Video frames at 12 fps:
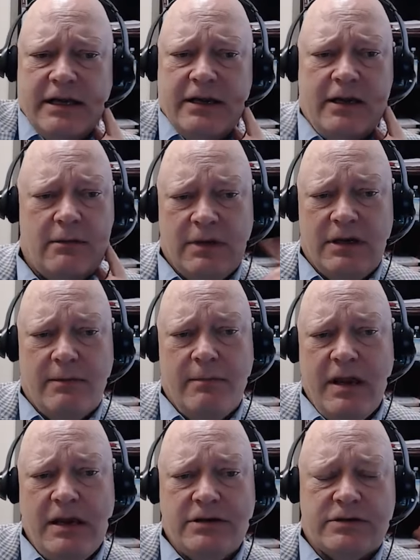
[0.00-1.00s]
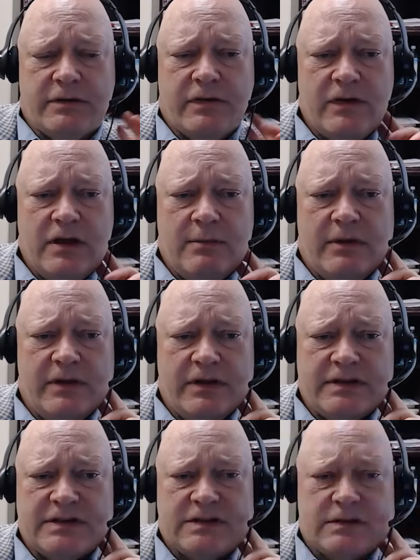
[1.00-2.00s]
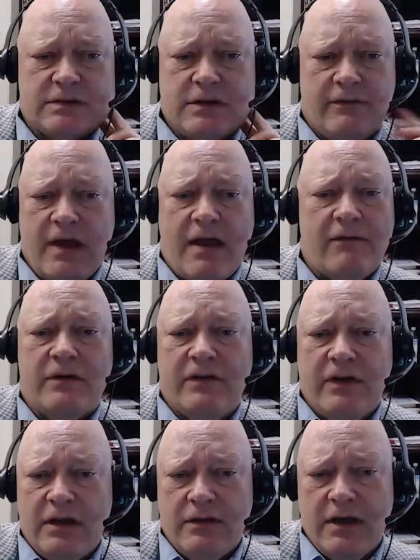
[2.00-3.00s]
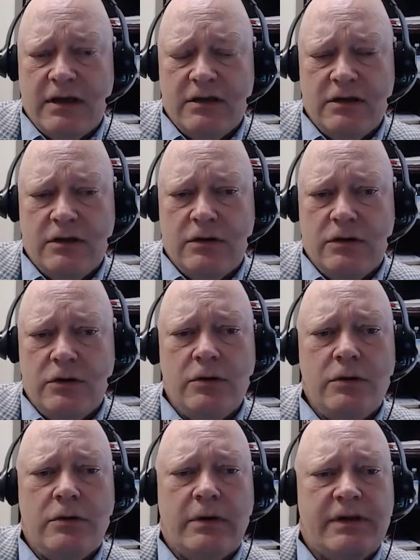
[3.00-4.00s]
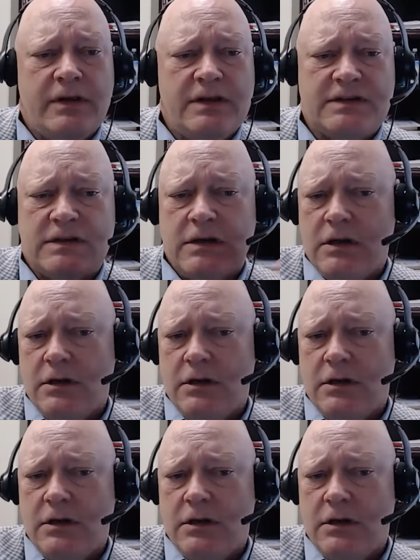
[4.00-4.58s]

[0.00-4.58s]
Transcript: And I mean, a major theme of this, of everything that you and this